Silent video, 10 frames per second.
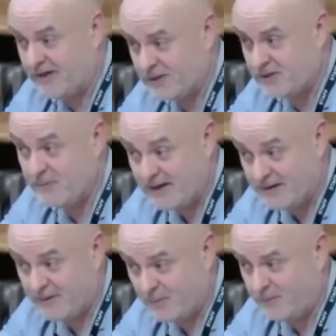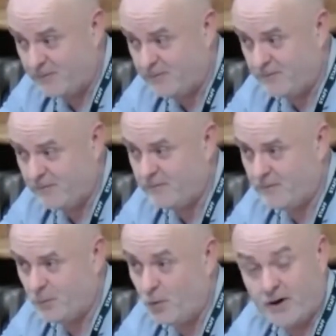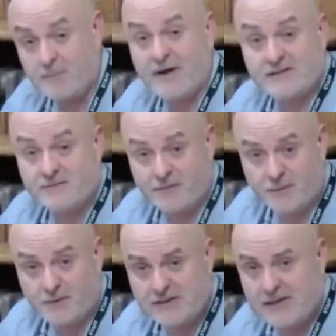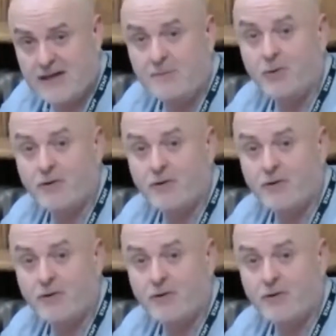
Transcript: actually make them work better for us, more